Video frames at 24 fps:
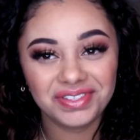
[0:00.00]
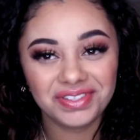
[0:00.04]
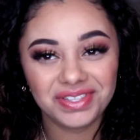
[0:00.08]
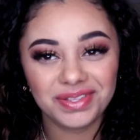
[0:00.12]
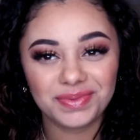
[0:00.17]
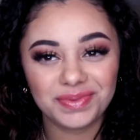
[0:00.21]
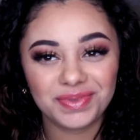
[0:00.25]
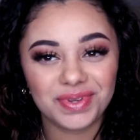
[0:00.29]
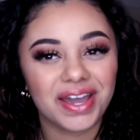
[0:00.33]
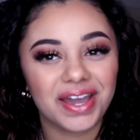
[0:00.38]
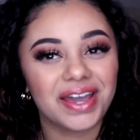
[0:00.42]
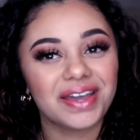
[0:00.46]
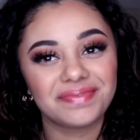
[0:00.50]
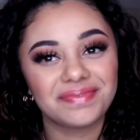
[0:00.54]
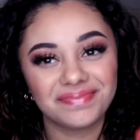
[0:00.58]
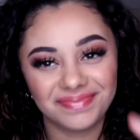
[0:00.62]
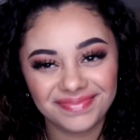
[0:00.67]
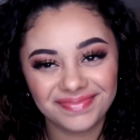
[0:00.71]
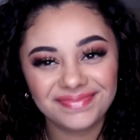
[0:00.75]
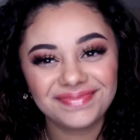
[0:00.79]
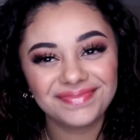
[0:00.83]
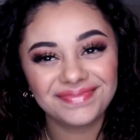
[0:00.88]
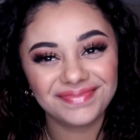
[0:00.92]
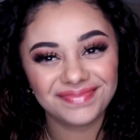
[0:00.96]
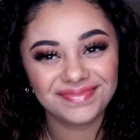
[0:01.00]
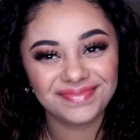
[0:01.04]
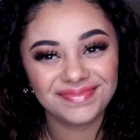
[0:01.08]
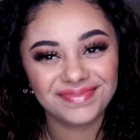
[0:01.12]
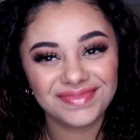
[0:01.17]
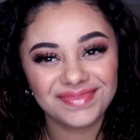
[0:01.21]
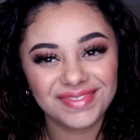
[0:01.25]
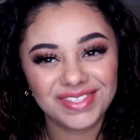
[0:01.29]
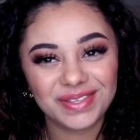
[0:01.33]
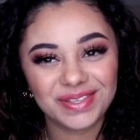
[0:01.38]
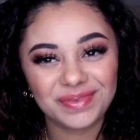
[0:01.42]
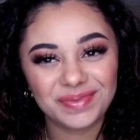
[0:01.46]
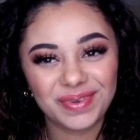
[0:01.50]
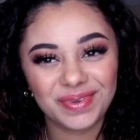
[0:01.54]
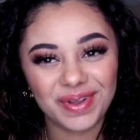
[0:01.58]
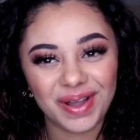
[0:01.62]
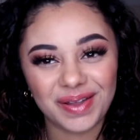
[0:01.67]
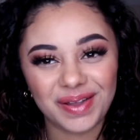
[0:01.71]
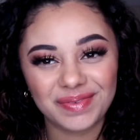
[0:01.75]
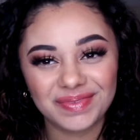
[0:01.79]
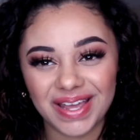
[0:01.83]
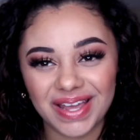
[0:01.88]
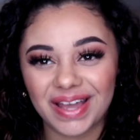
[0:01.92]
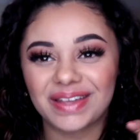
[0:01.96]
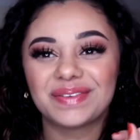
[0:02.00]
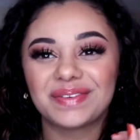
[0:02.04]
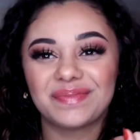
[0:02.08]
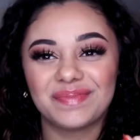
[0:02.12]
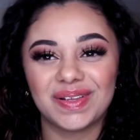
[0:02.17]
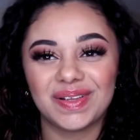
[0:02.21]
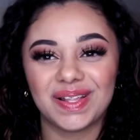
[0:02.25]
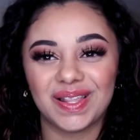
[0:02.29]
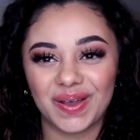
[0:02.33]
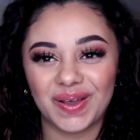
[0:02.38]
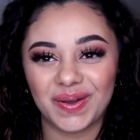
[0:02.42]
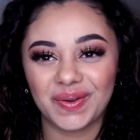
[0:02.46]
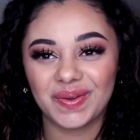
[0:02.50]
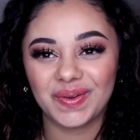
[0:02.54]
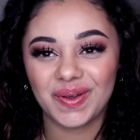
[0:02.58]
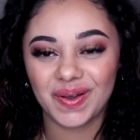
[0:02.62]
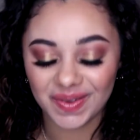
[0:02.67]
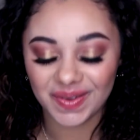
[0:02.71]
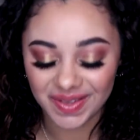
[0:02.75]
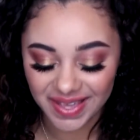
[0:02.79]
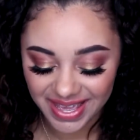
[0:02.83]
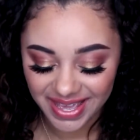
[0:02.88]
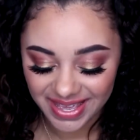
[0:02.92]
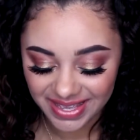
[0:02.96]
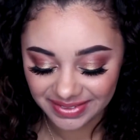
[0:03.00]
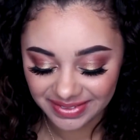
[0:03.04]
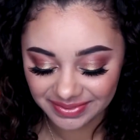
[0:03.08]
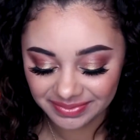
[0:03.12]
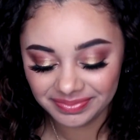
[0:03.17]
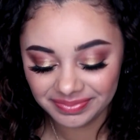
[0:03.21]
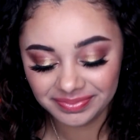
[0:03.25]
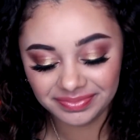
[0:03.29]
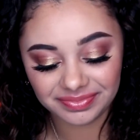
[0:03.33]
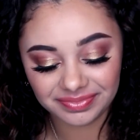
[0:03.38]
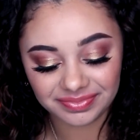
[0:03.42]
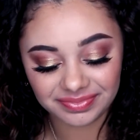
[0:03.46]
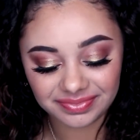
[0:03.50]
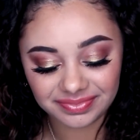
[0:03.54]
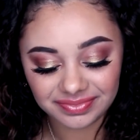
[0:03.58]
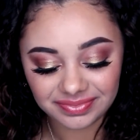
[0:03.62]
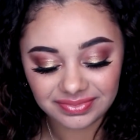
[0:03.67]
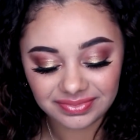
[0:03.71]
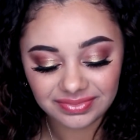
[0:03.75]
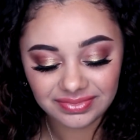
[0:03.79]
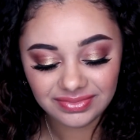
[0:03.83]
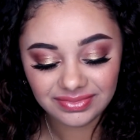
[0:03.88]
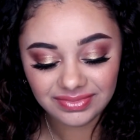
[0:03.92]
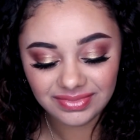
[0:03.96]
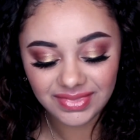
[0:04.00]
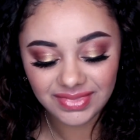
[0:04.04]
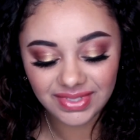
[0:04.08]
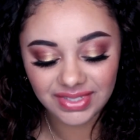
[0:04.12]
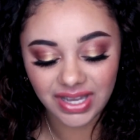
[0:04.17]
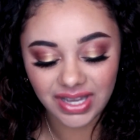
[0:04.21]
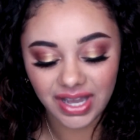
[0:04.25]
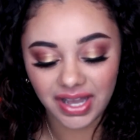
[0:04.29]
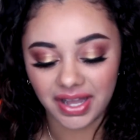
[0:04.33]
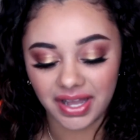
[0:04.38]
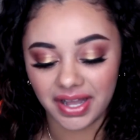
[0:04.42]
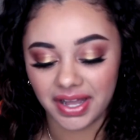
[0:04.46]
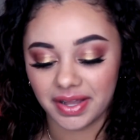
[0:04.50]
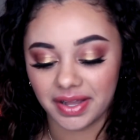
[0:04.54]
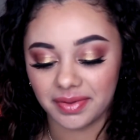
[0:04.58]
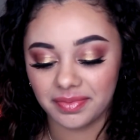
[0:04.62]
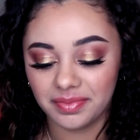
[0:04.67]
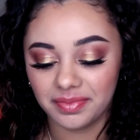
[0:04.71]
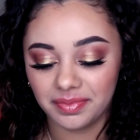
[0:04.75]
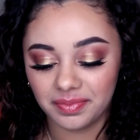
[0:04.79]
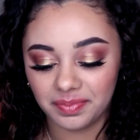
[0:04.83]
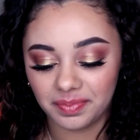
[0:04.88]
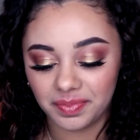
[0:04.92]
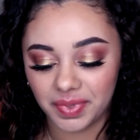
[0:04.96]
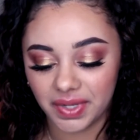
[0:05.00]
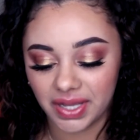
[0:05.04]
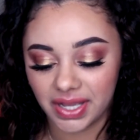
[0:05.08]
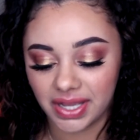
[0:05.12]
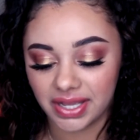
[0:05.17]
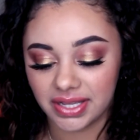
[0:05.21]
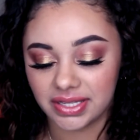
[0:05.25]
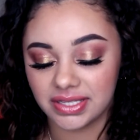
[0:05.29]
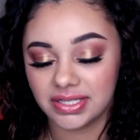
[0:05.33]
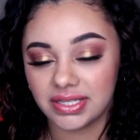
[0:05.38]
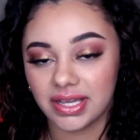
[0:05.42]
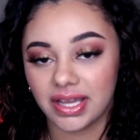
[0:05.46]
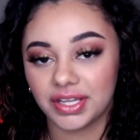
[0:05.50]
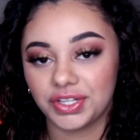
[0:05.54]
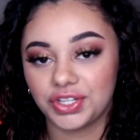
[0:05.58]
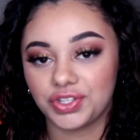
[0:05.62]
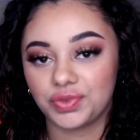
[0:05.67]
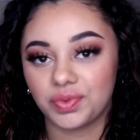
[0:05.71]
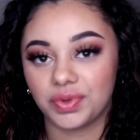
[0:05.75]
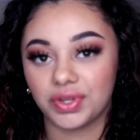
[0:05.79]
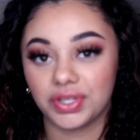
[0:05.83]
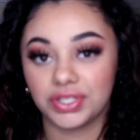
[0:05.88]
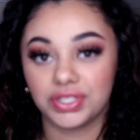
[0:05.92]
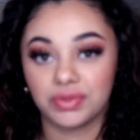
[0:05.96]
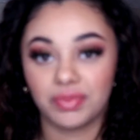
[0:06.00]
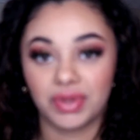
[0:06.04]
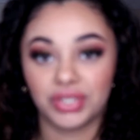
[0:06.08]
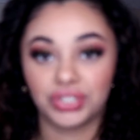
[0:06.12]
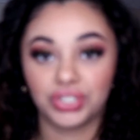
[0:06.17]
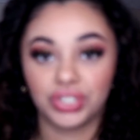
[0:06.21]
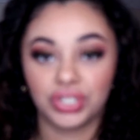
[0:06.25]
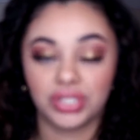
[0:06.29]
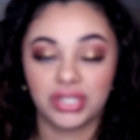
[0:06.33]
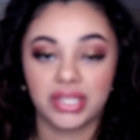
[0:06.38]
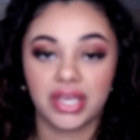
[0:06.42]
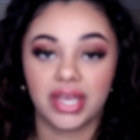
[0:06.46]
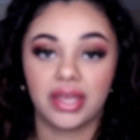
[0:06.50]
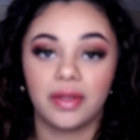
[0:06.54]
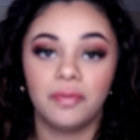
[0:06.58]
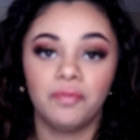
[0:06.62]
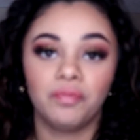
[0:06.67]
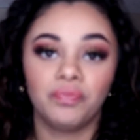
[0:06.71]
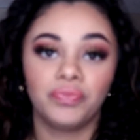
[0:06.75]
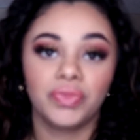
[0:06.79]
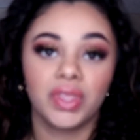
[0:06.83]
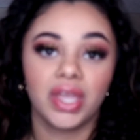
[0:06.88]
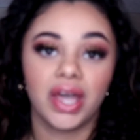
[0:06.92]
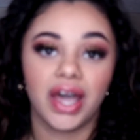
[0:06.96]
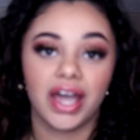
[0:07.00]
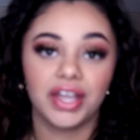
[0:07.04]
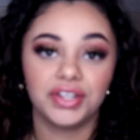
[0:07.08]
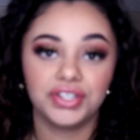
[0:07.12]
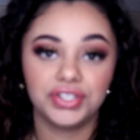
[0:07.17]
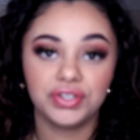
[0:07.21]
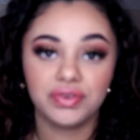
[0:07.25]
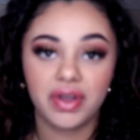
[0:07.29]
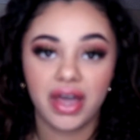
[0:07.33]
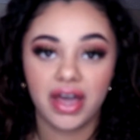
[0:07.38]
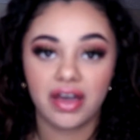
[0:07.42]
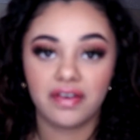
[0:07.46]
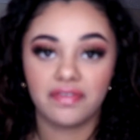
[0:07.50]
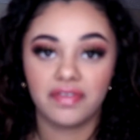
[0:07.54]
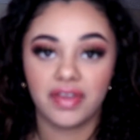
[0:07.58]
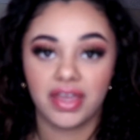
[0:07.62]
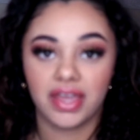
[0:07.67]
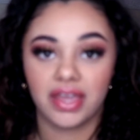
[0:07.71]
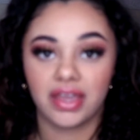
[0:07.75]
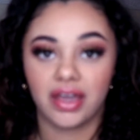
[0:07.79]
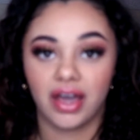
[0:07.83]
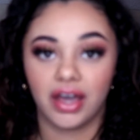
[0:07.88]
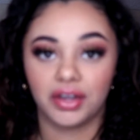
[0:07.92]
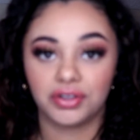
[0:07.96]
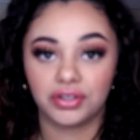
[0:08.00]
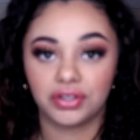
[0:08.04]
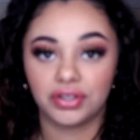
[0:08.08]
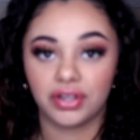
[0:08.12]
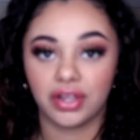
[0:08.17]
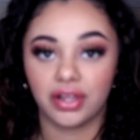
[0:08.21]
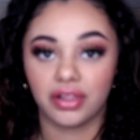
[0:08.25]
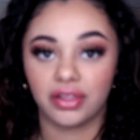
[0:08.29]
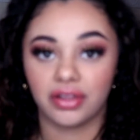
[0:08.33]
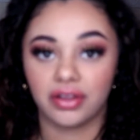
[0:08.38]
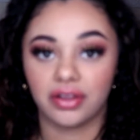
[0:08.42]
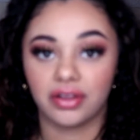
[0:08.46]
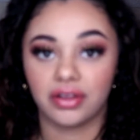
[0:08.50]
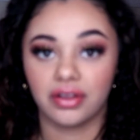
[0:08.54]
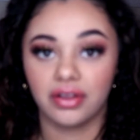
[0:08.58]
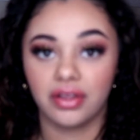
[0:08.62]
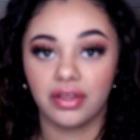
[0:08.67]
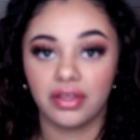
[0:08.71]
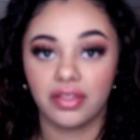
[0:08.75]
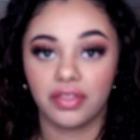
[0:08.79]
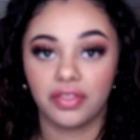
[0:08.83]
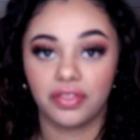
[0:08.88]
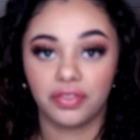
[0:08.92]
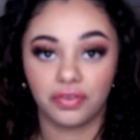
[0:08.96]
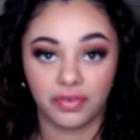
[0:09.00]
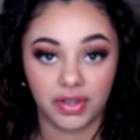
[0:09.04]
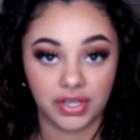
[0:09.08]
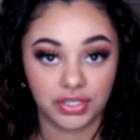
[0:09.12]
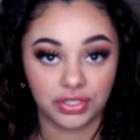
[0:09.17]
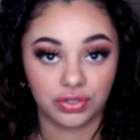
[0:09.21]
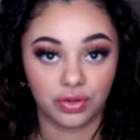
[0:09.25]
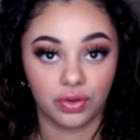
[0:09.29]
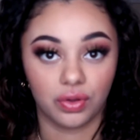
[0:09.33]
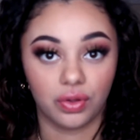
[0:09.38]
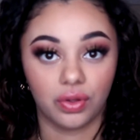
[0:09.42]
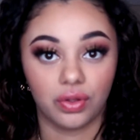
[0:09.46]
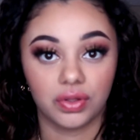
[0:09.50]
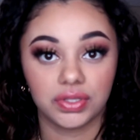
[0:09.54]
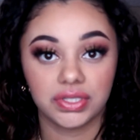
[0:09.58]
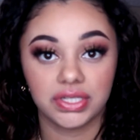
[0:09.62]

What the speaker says: subscribed, subscribe down below, okay? But I just wanted to mention that I do have a $100 threshold.